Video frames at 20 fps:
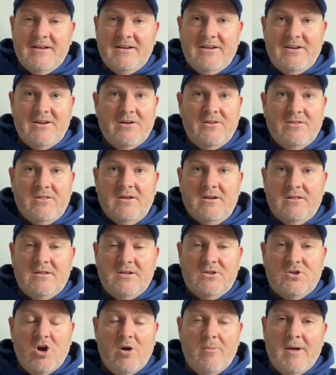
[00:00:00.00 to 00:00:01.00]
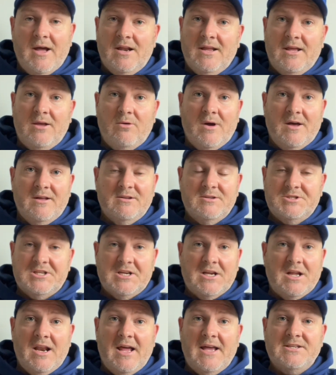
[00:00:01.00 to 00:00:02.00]
You know, the Tom Ali one was a
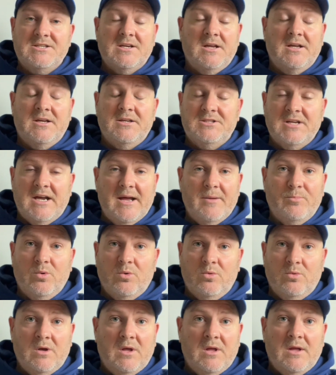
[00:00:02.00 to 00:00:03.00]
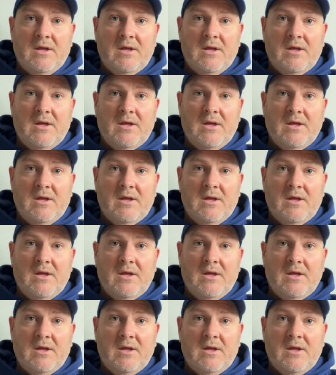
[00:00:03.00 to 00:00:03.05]
classic example.